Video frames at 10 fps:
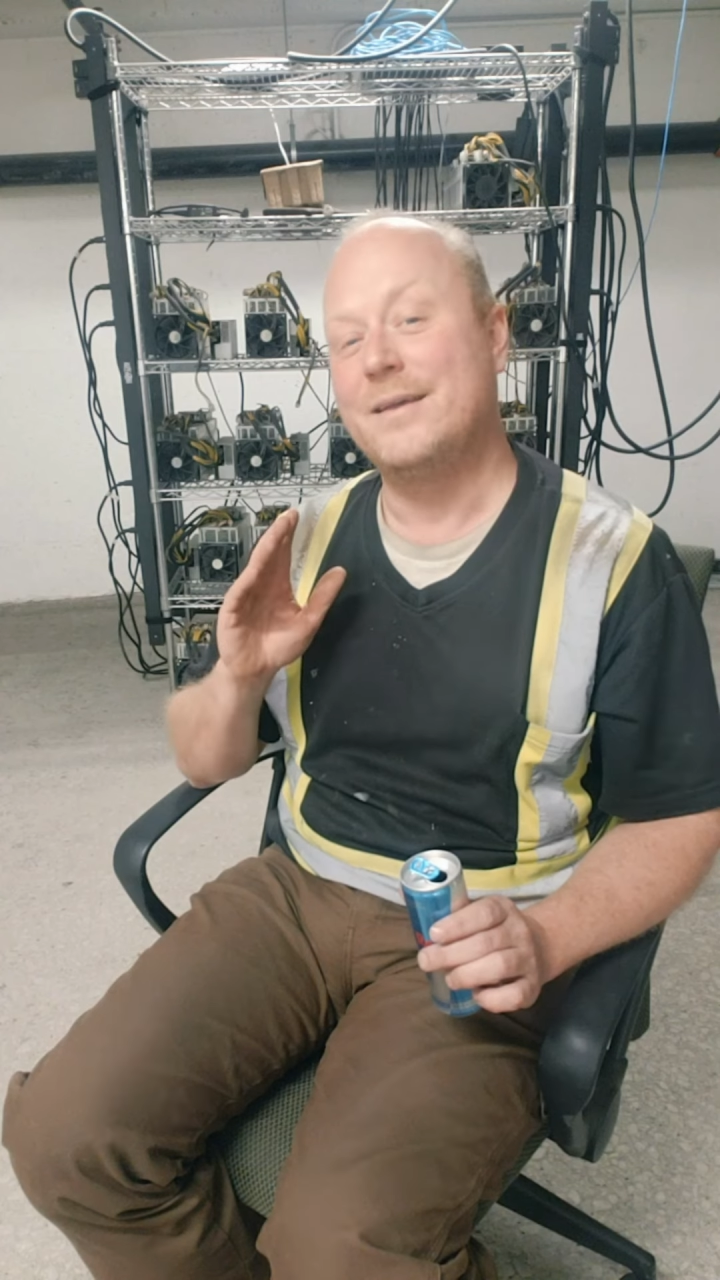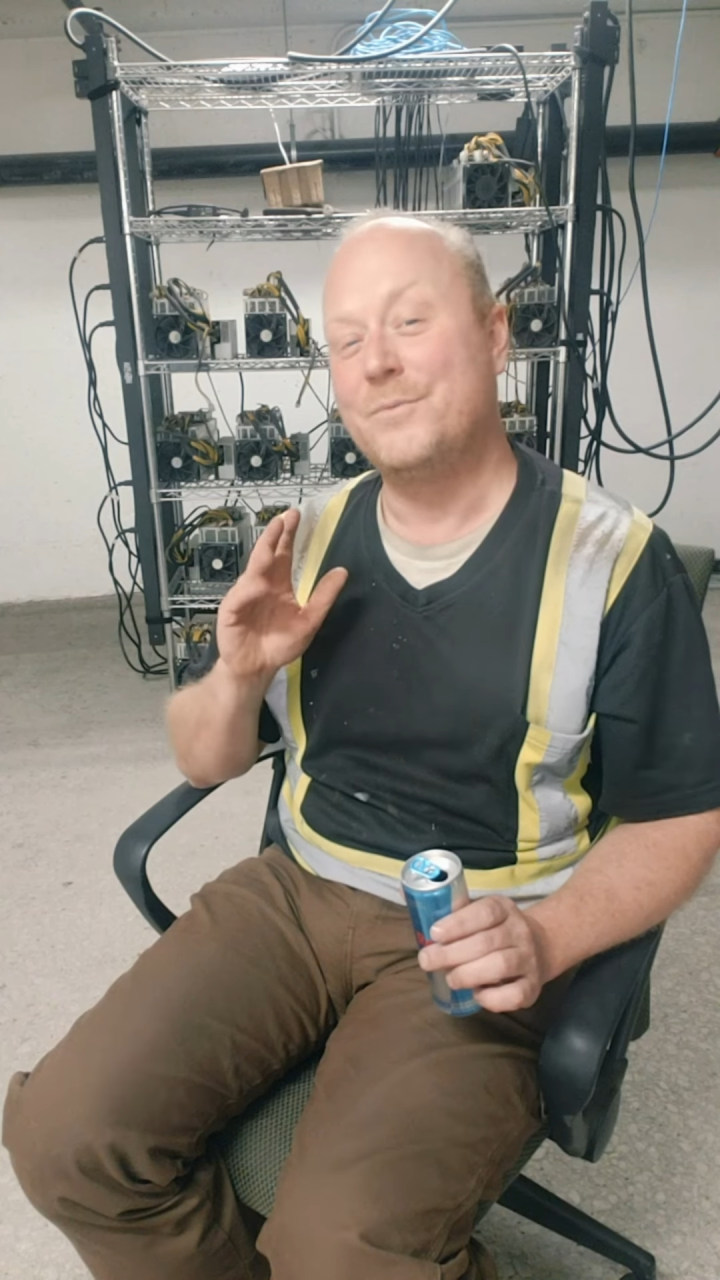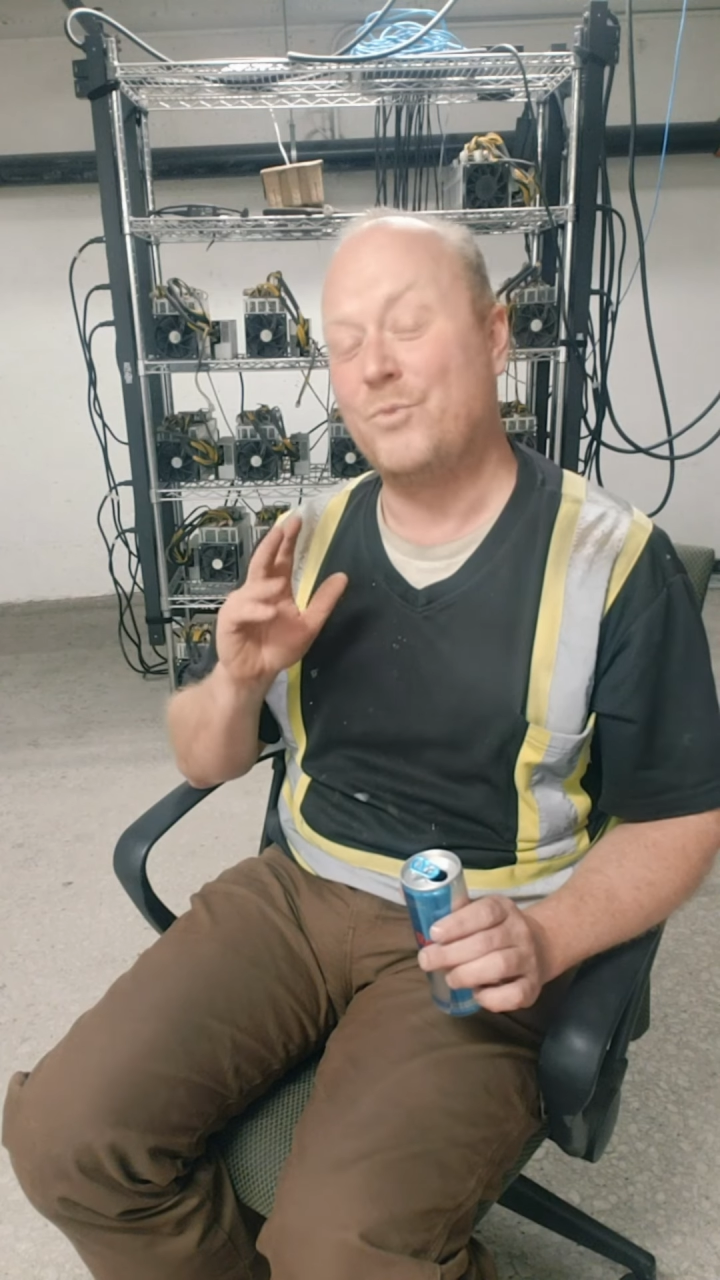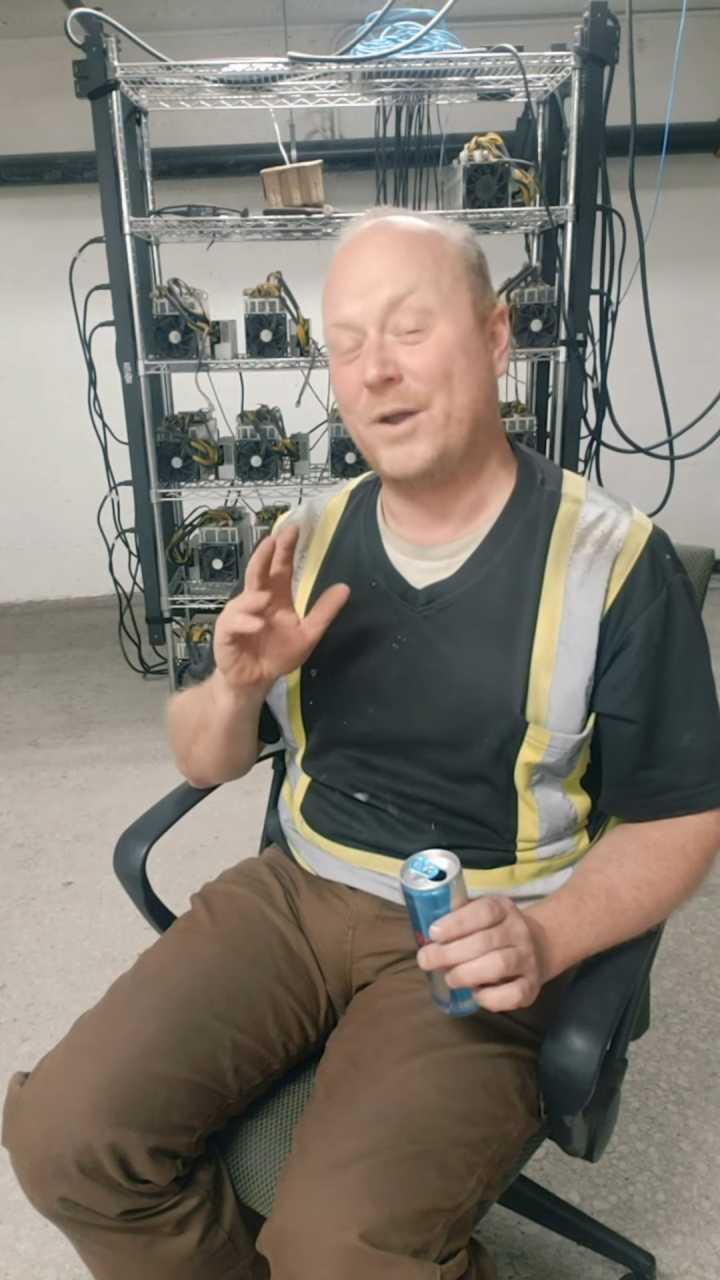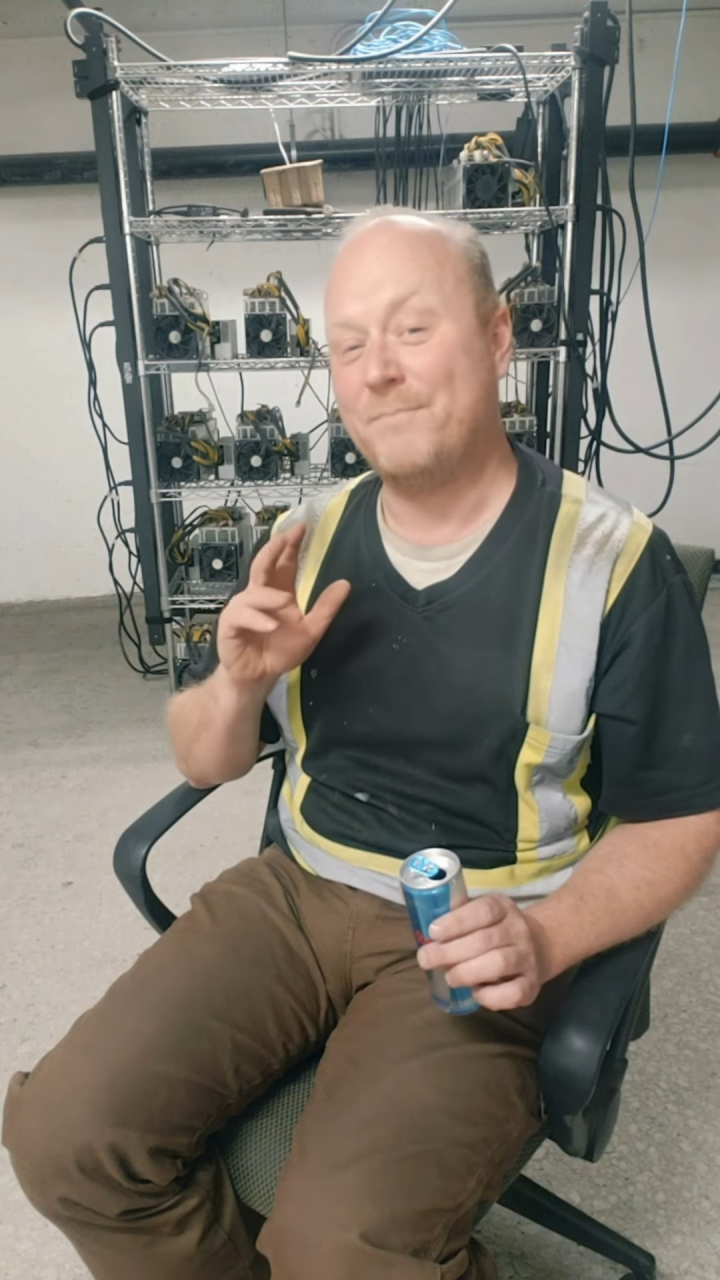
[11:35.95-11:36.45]

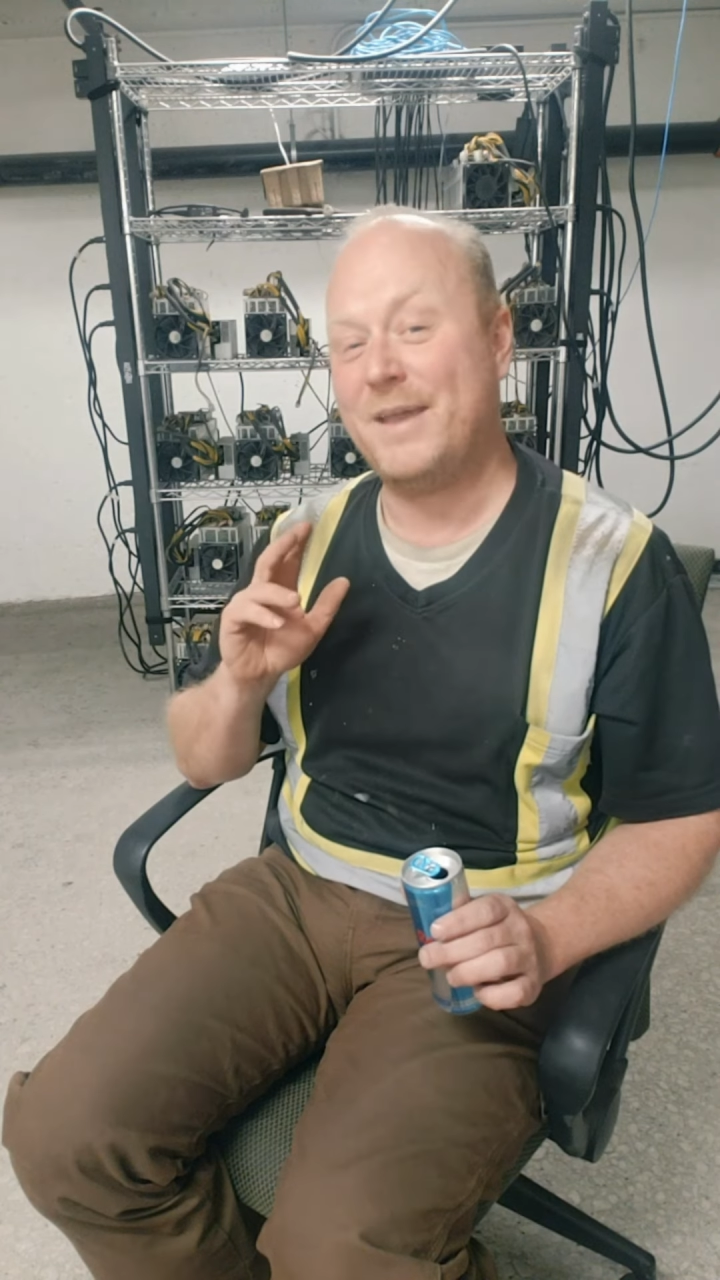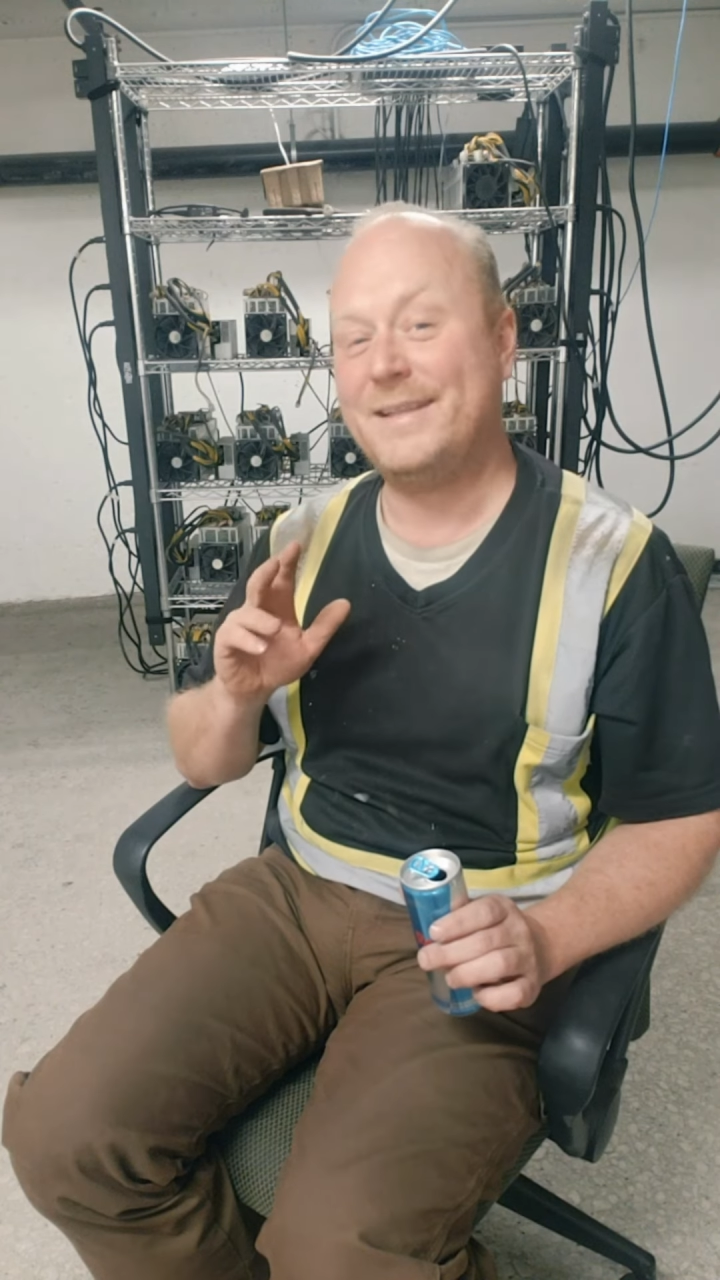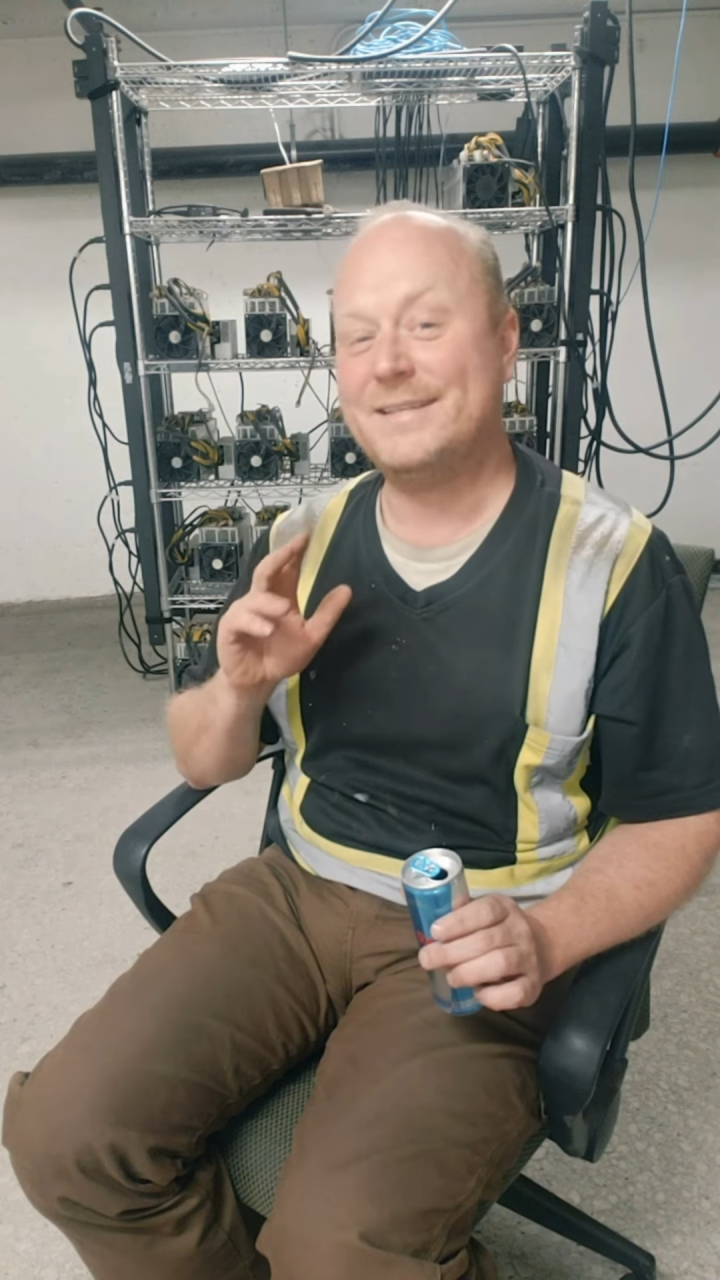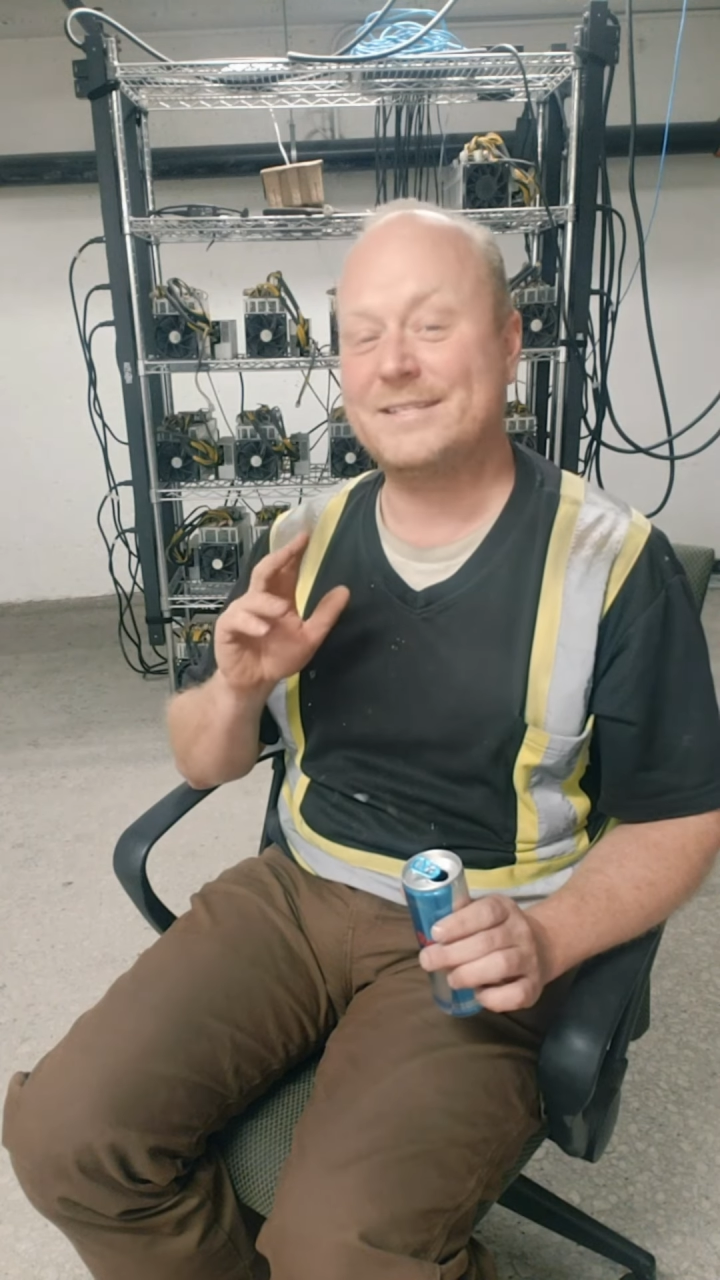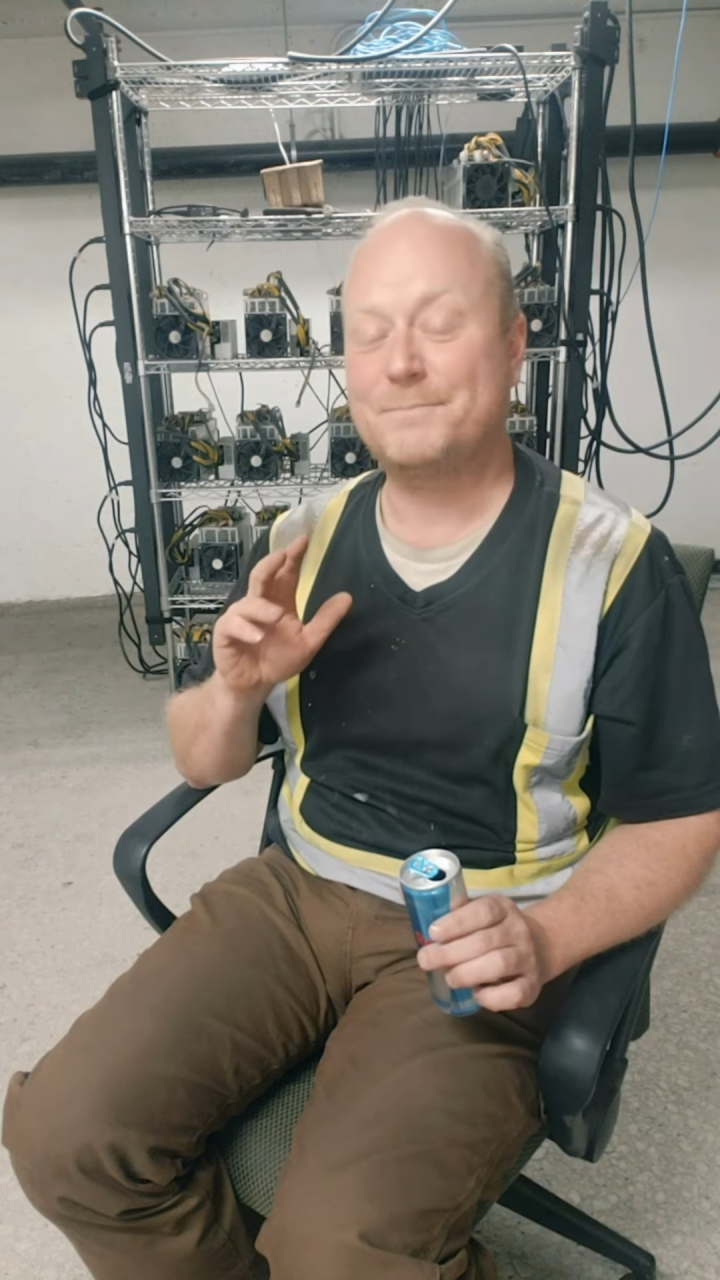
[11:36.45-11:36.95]
what
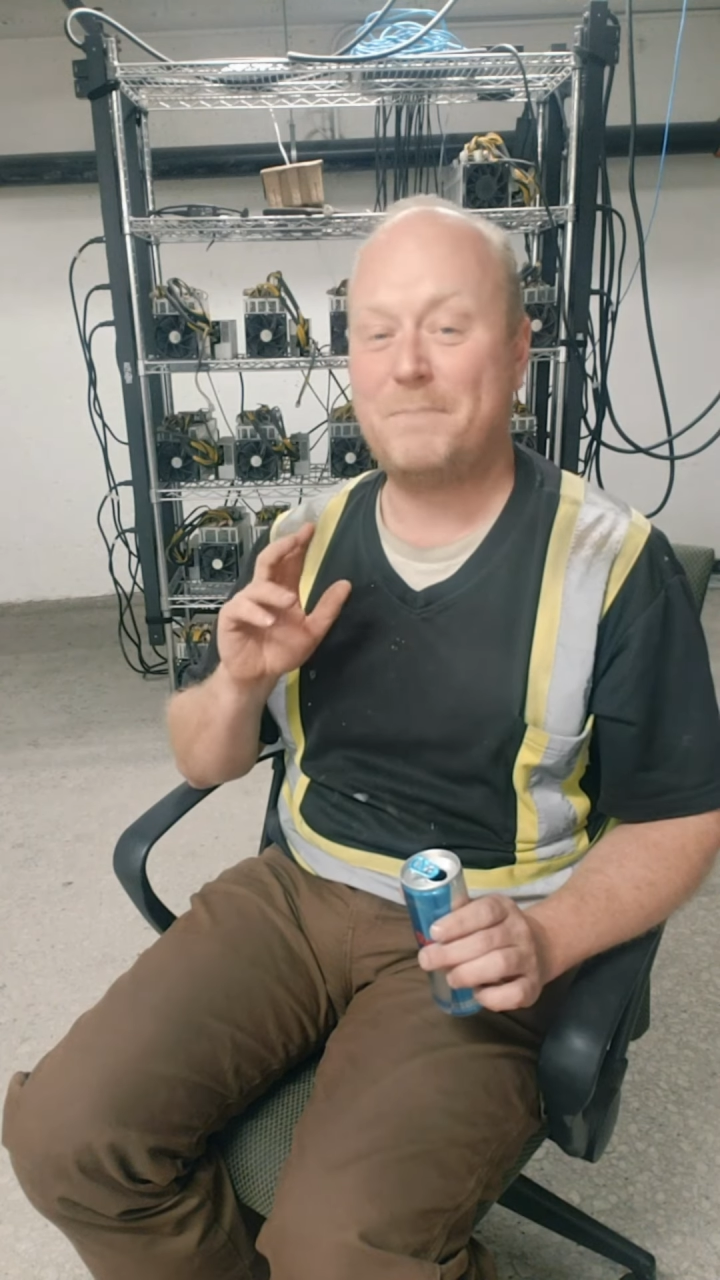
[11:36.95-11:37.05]
made this